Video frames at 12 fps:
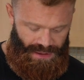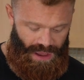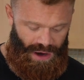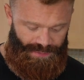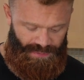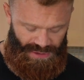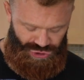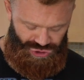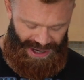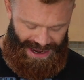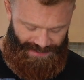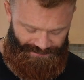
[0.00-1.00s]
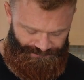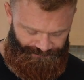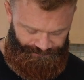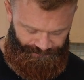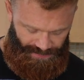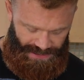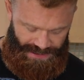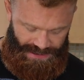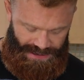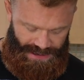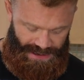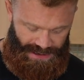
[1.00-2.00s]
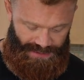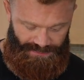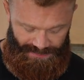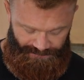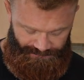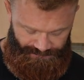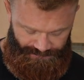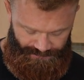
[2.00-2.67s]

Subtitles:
I'm going to put my jam in my